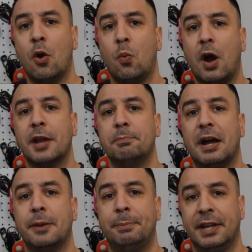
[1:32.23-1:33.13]
why, in
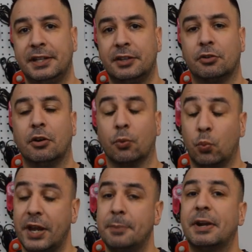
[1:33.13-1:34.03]
my opinion, there are
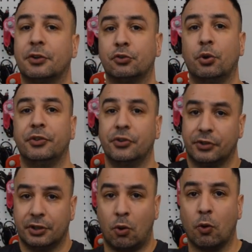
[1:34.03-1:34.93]
way better choices
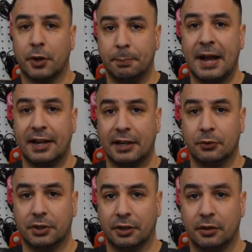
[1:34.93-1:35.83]
than the Hori pad
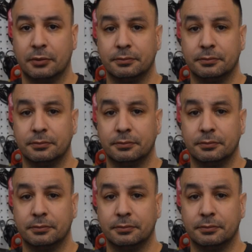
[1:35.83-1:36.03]
out there.